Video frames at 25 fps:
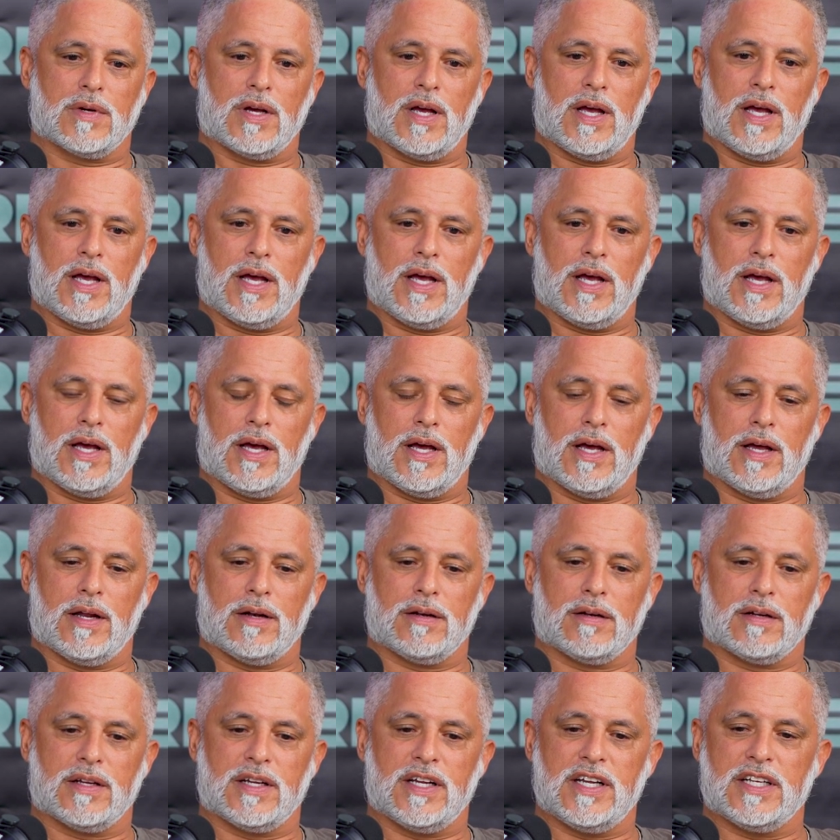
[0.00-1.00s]

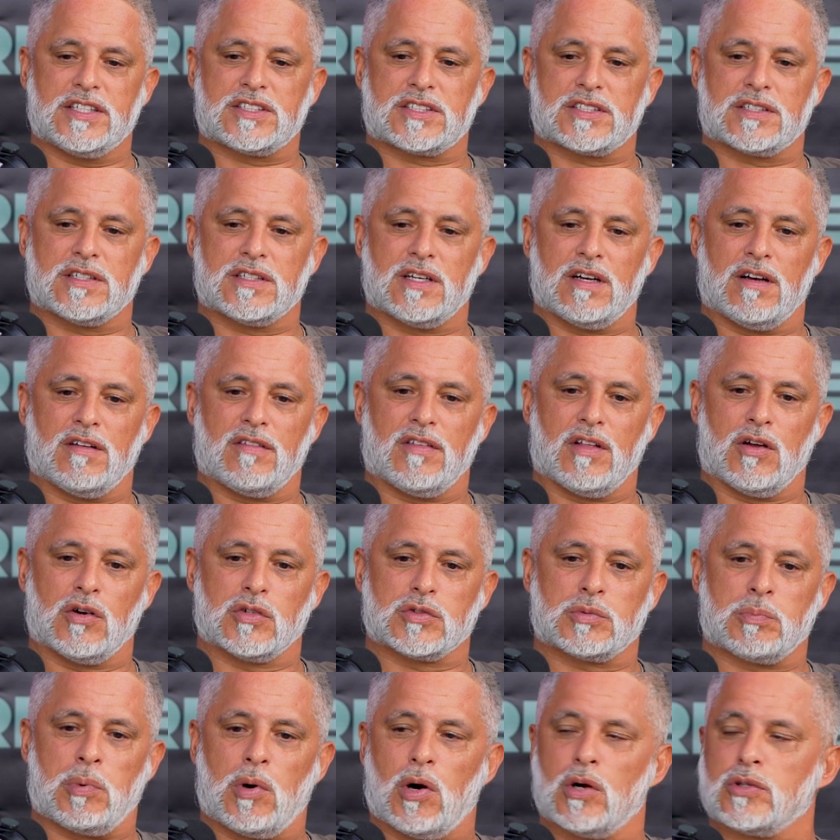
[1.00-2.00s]
And each of
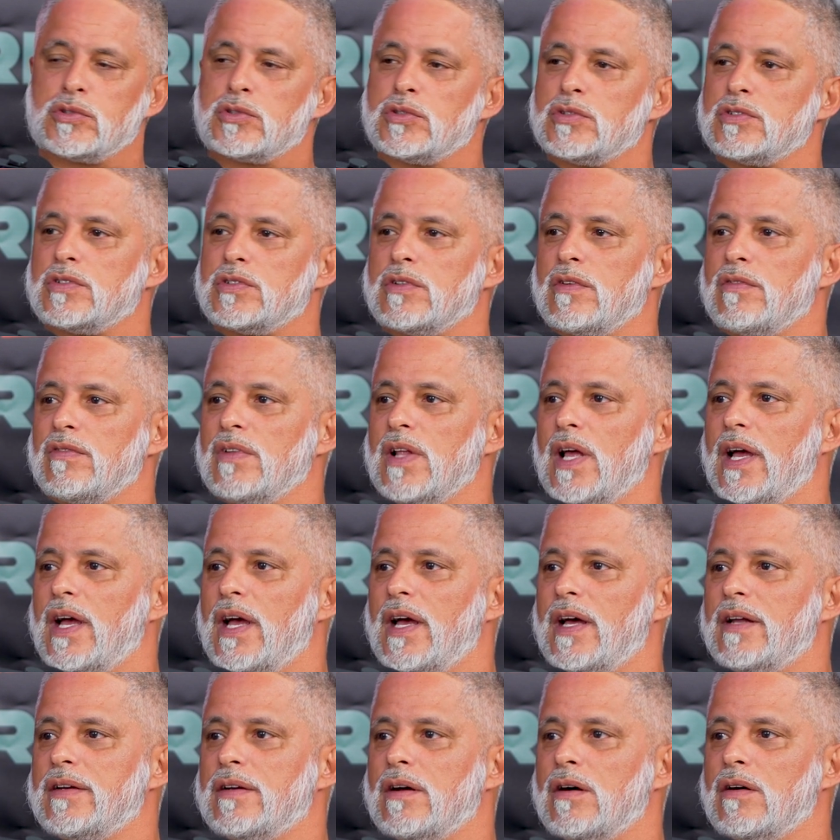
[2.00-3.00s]
those parcels of
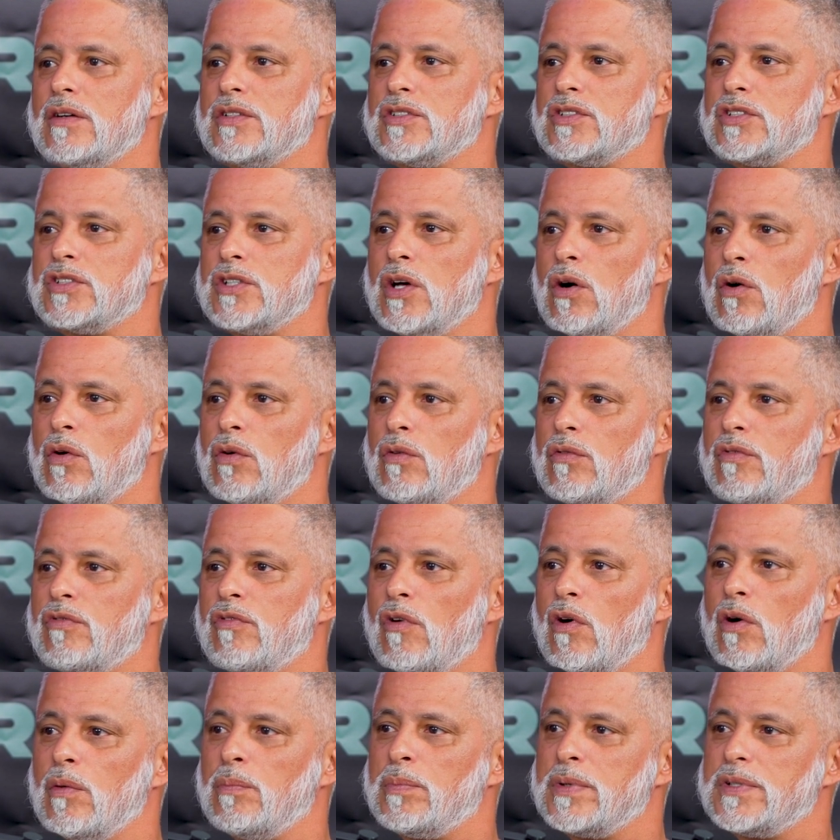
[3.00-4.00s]
land are zoned
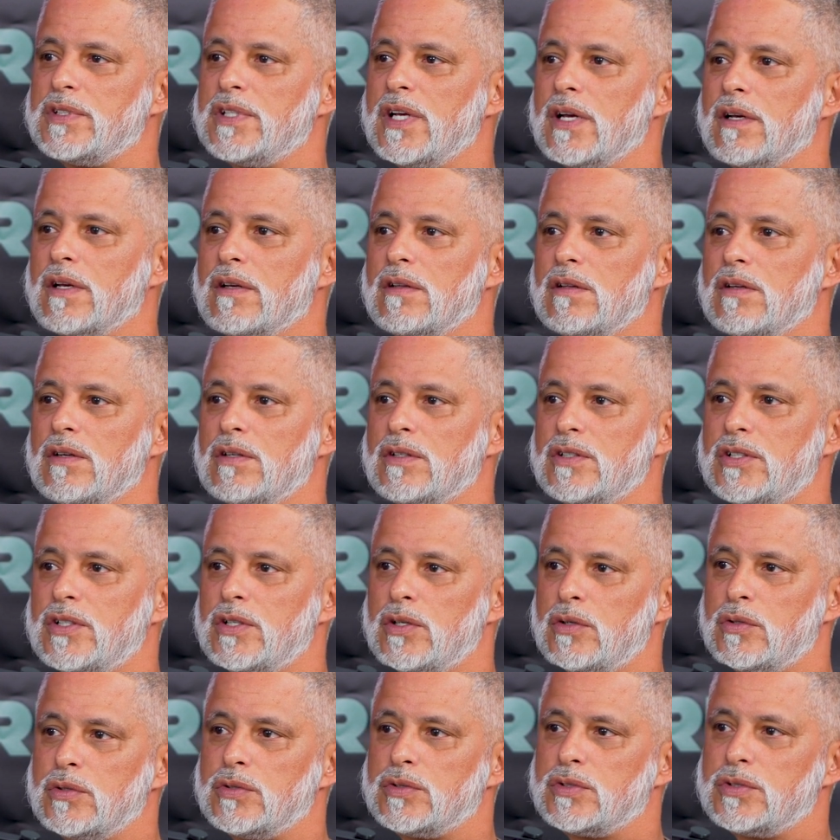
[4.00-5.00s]
for a particular
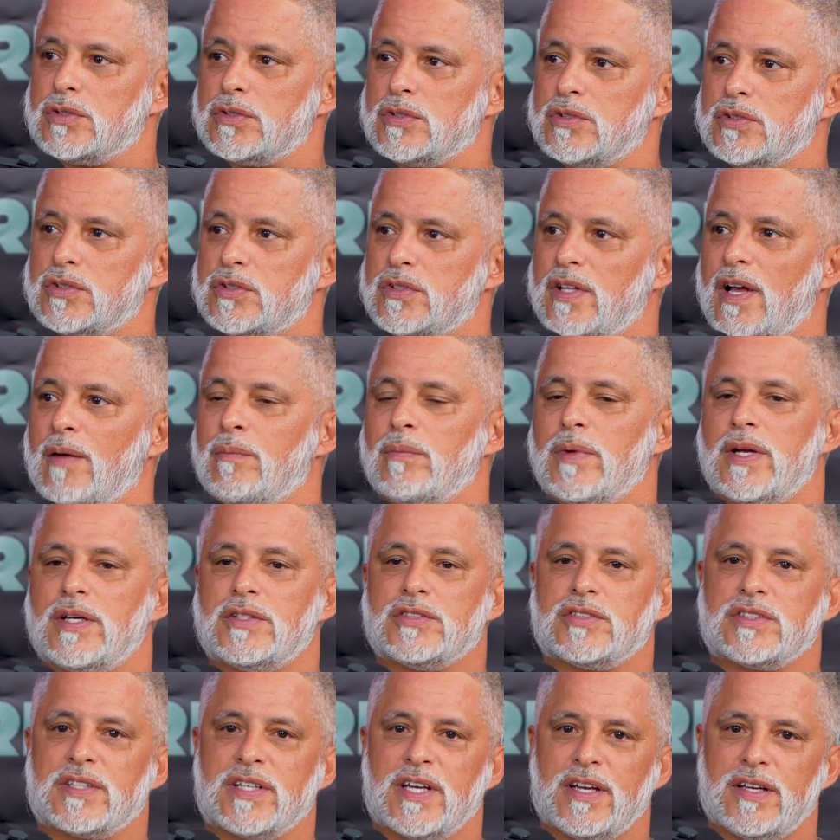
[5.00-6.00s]
use. Mm-hmm. That
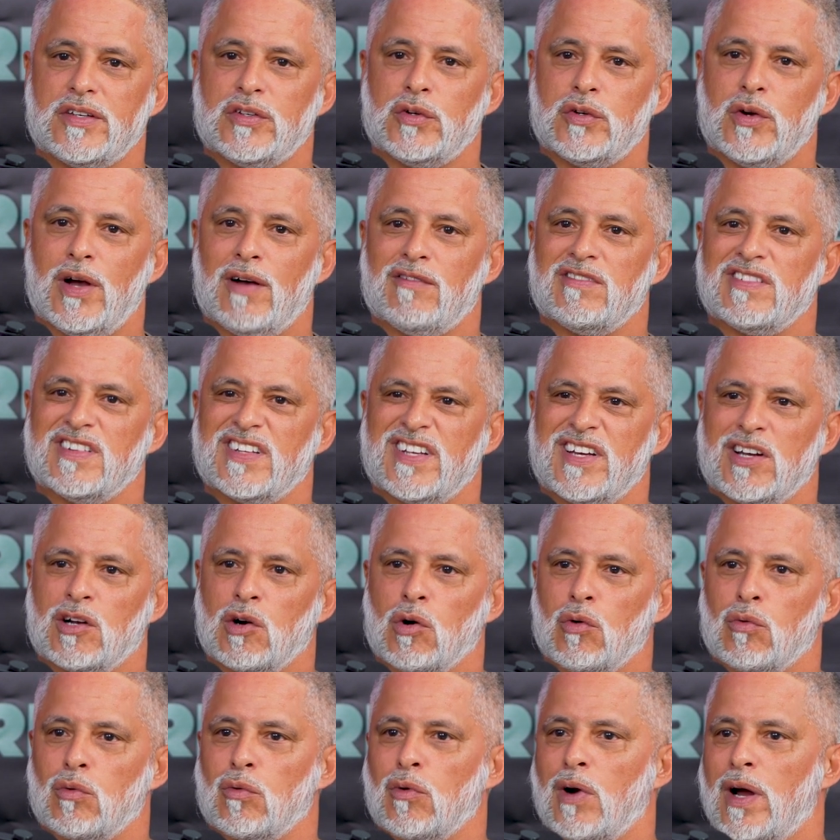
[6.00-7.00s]
means you have
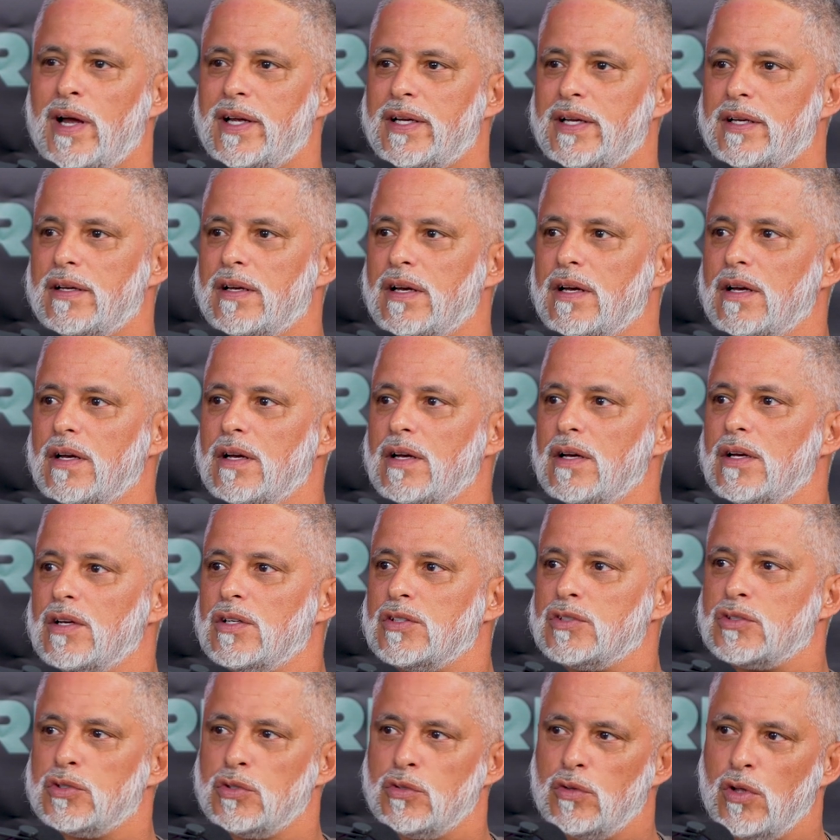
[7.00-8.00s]
legal right
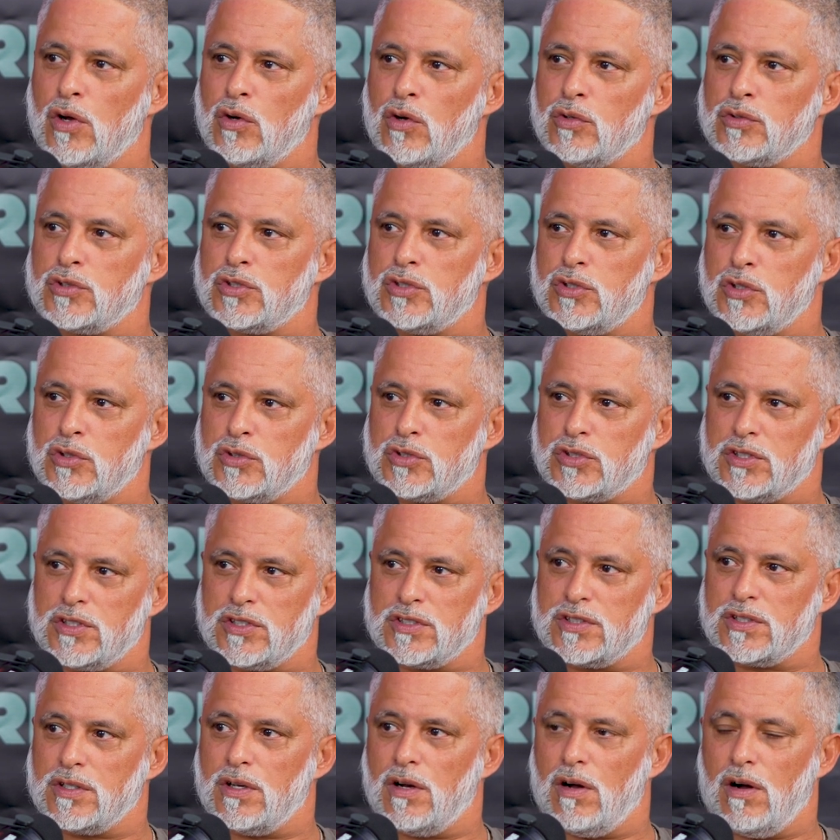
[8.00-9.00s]
to those
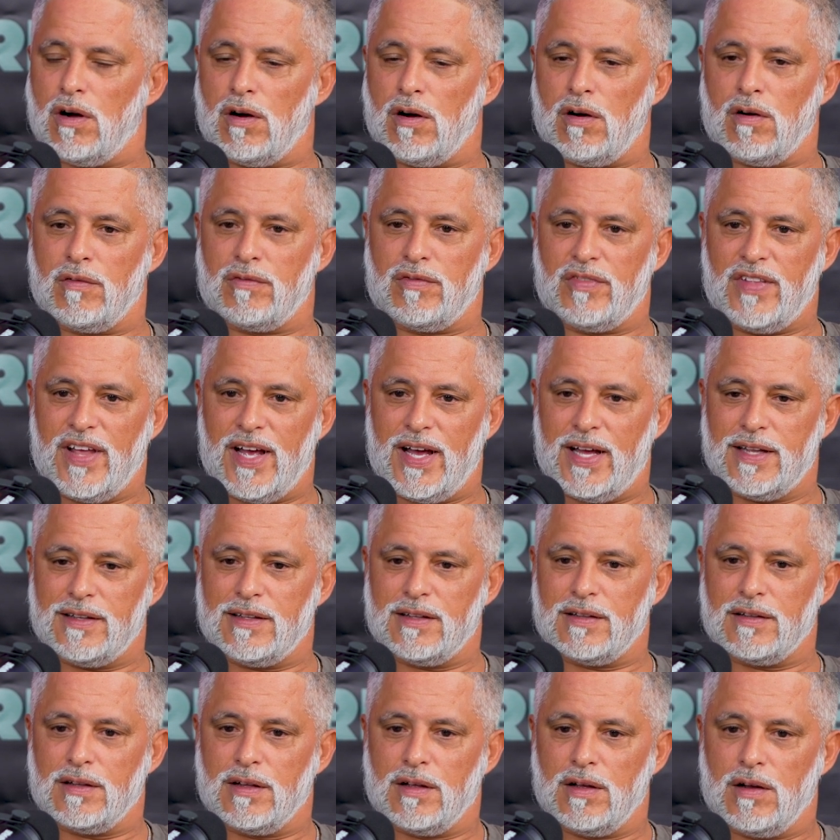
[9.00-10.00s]
uses of that
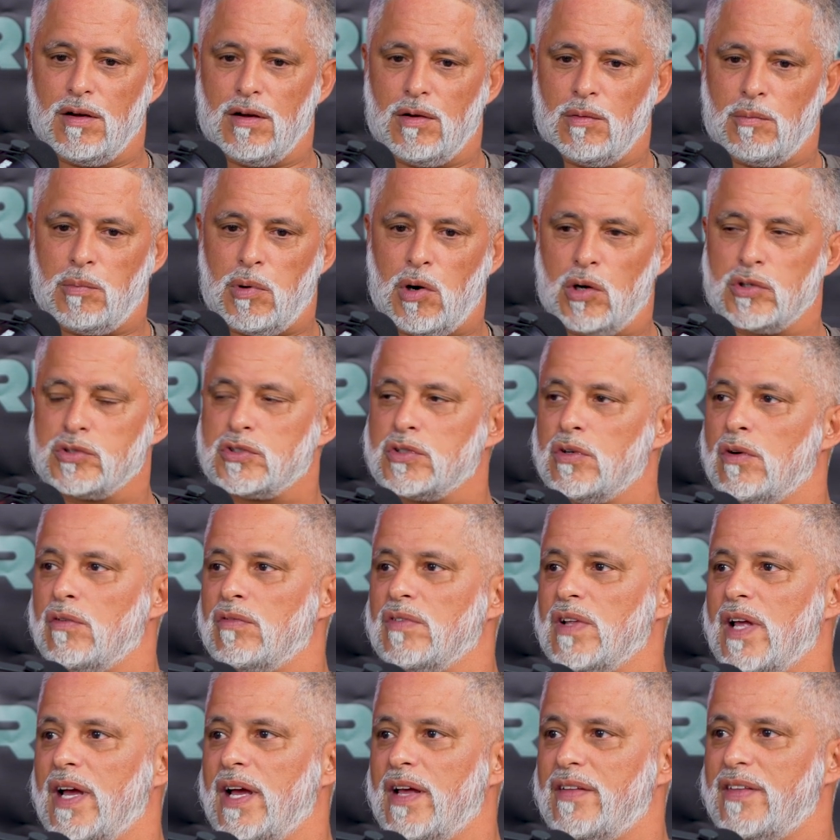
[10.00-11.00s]
parcel of
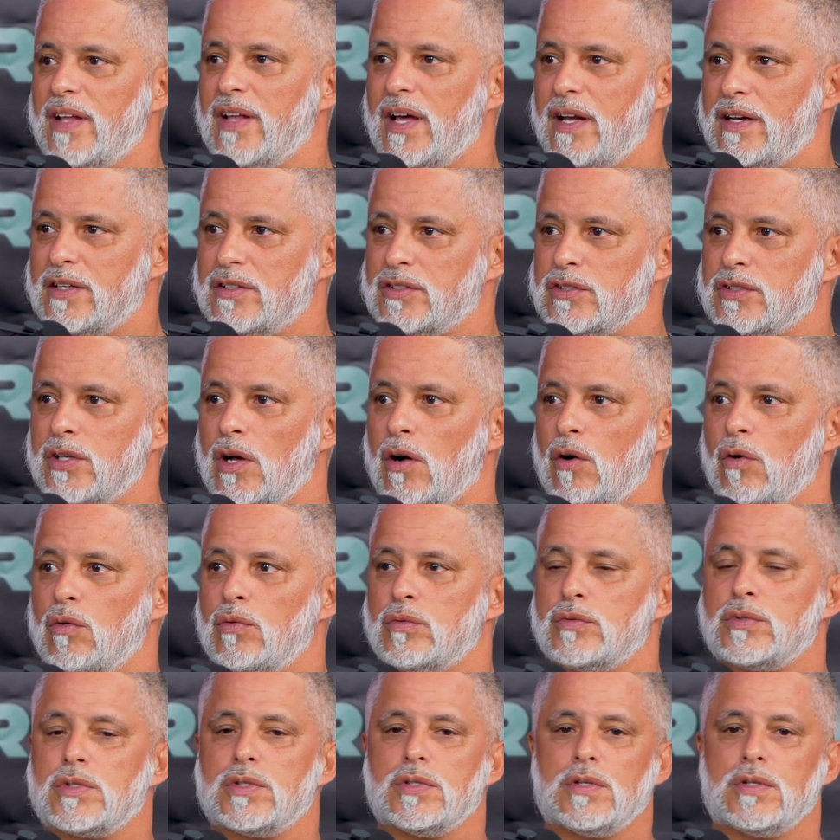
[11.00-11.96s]
land that is zoned.